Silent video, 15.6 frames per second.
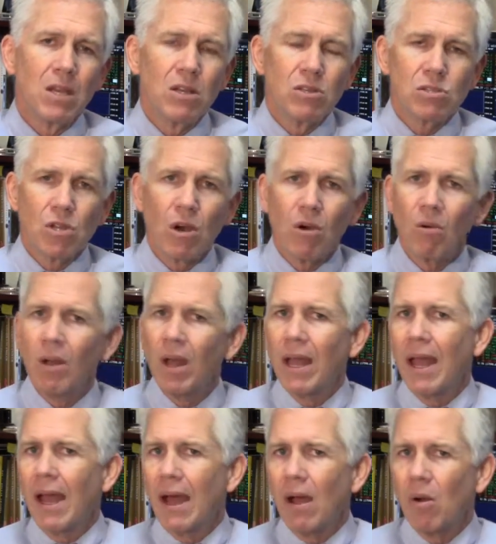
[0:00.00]
So
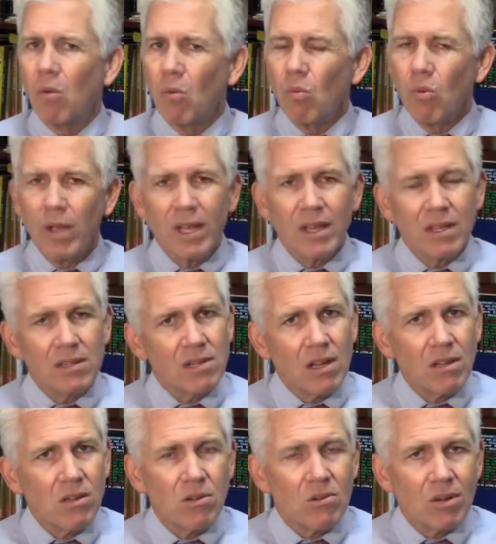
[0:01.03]
we
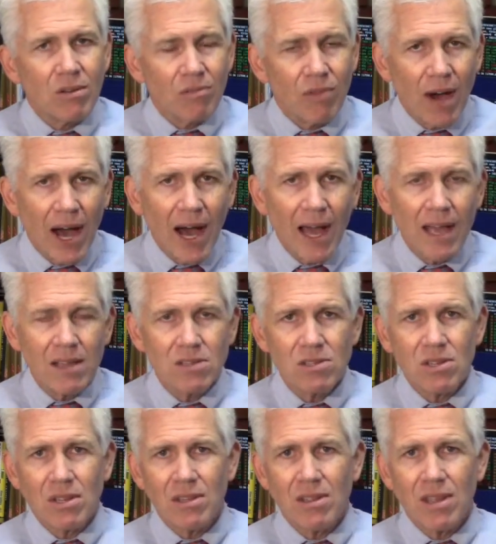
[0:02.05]
continue to
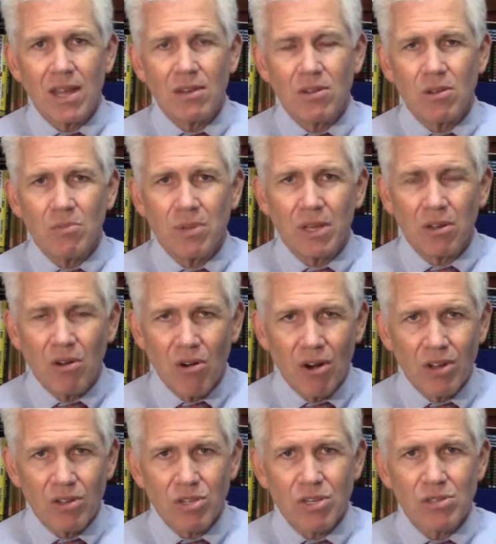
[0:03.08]
advise that you be
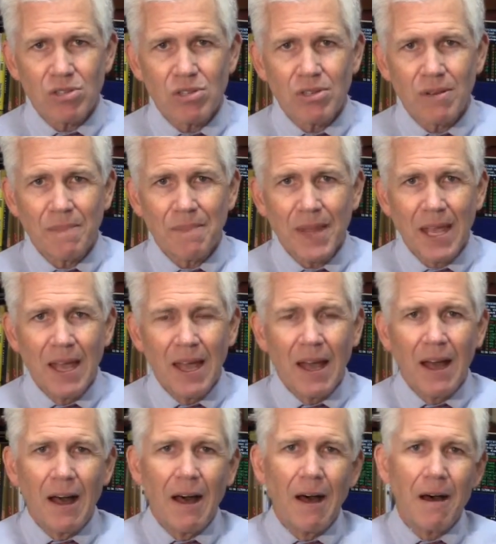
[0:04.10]
cautious,
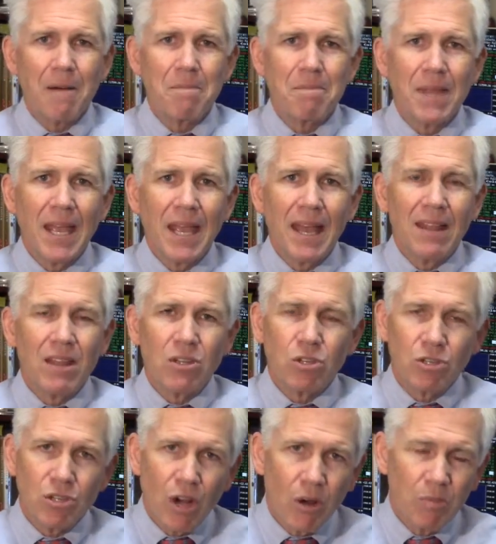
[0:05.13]
that
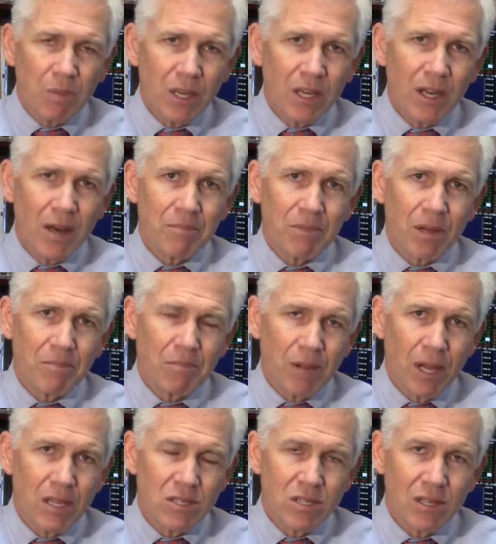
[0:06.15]
you don't become
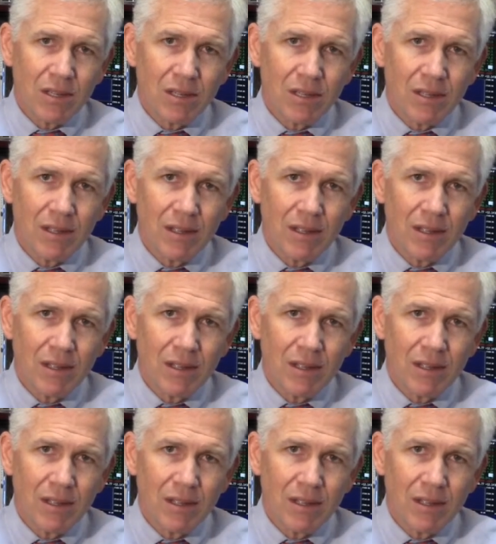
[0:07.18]
complacent.